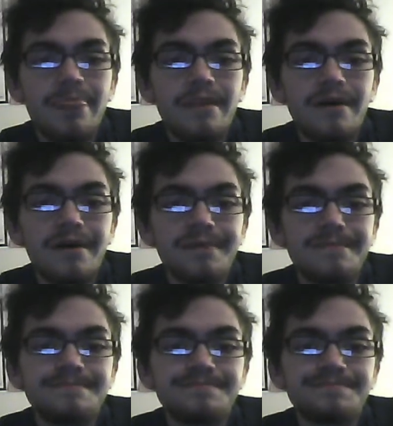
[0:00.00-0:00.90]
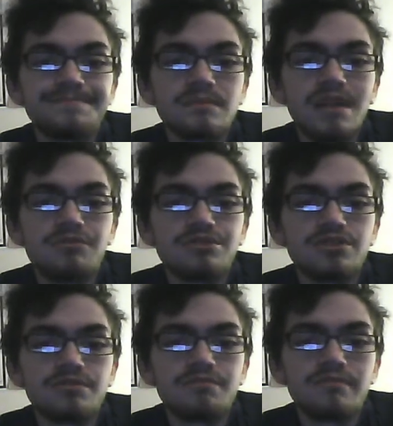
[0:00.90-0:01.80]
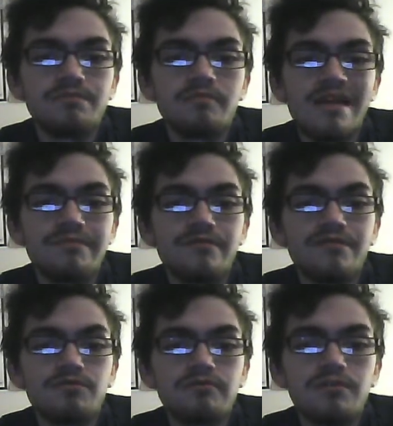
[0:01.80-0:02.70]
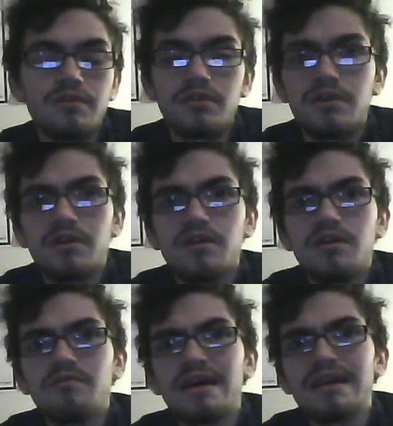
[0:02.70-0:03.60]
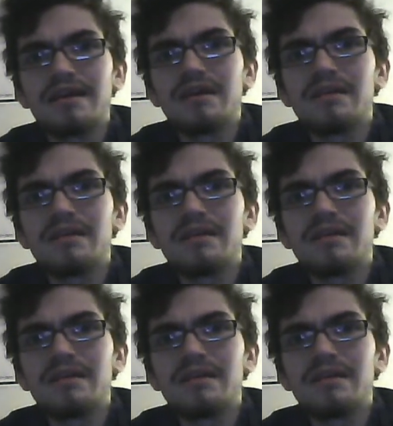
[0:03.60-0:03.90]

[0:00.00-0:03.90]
That was a good pay-per-view, right?